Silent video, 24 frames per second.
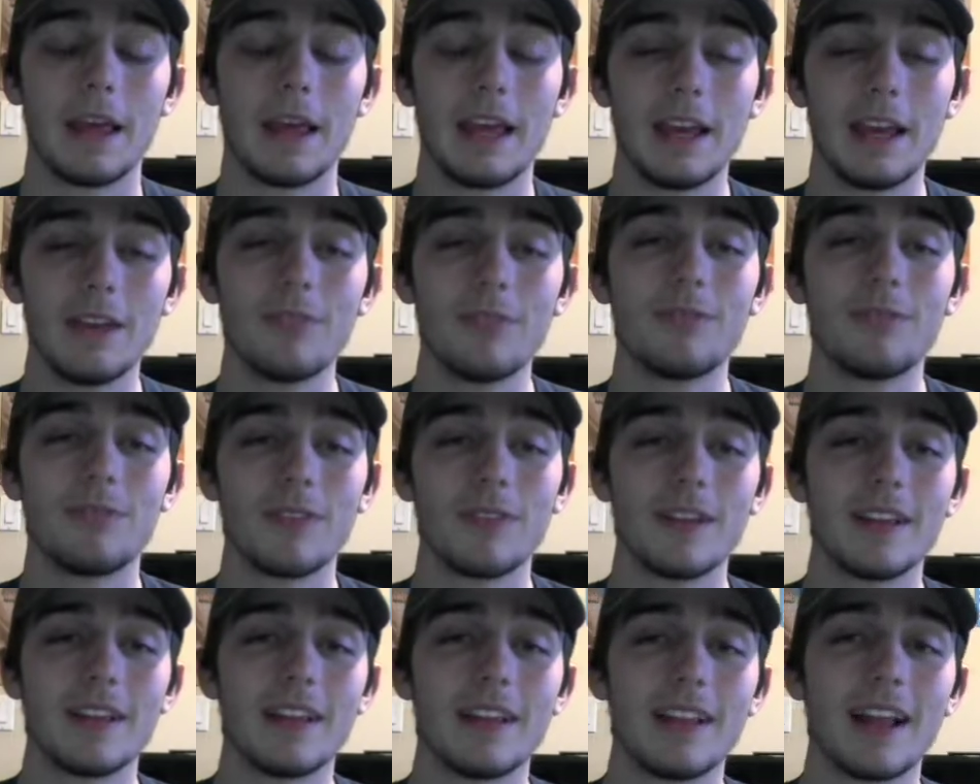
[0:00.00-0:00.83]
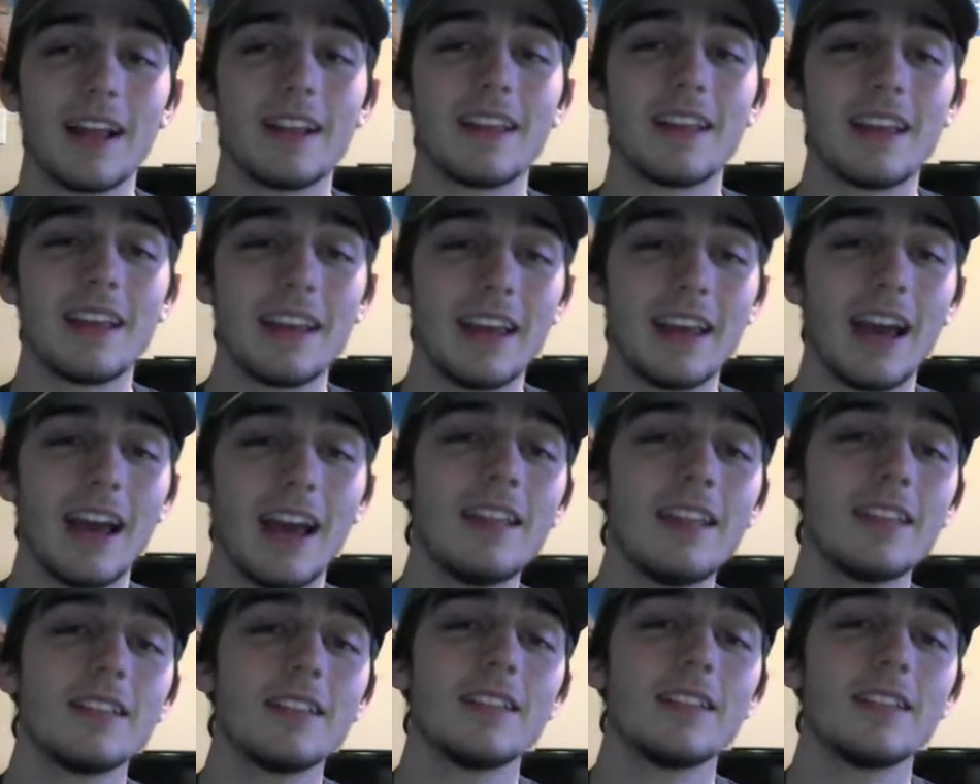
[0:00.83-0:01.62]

If that's a yes,